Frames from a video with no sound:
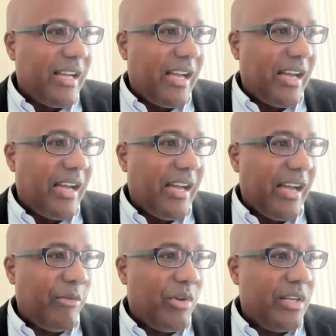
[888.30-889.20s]

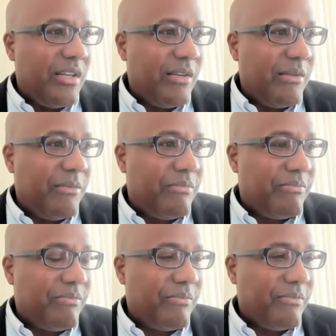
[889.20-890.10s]
I want to
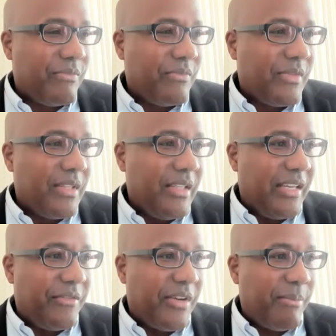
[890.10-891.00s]

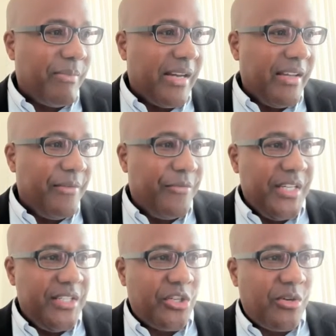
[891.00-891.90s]
give up my
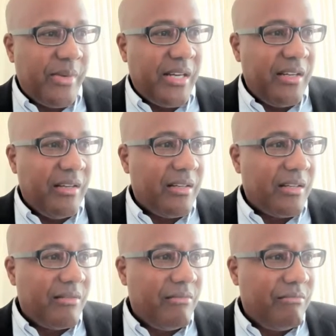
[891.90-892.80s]
visa, my
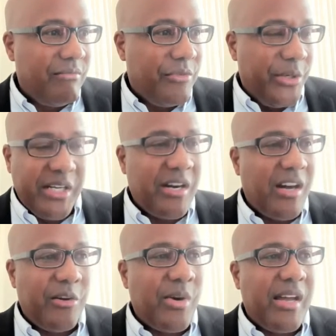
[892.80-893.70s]
green
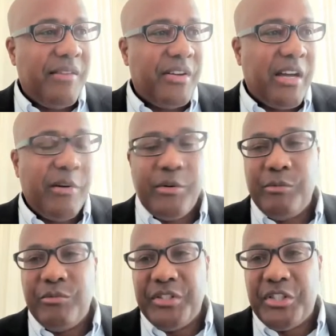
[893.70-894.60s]
card or whatever, and I
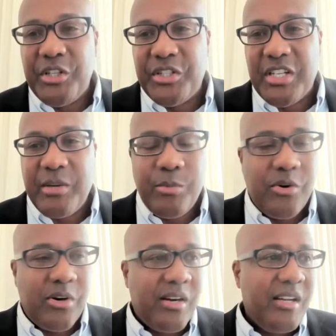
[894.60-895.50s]
want to return to
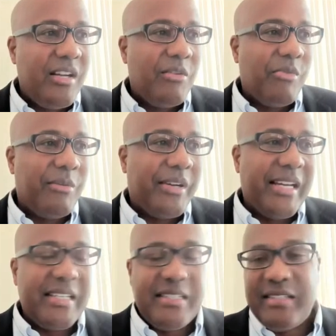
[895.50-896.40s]
Singapore. What about
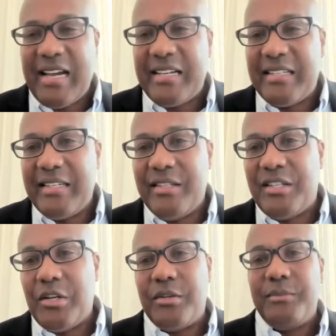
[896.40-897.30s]
exit taxes?
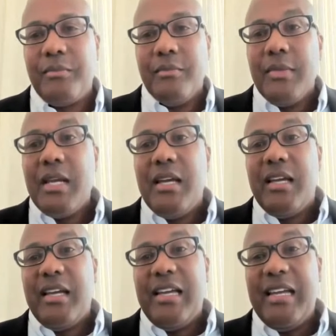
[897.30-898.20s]
So
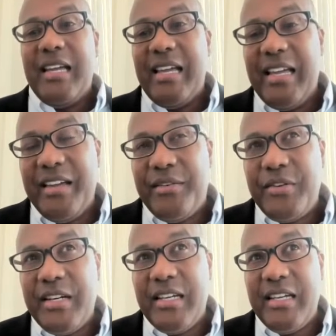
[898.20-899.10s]
If
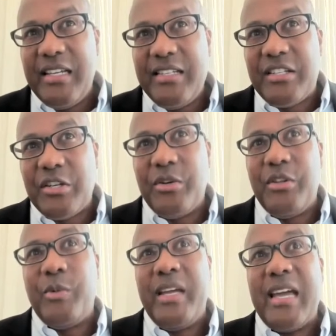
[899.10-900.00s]
it is, so the
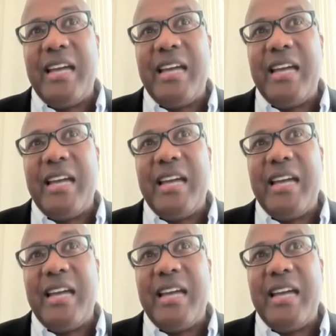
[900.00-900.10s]
way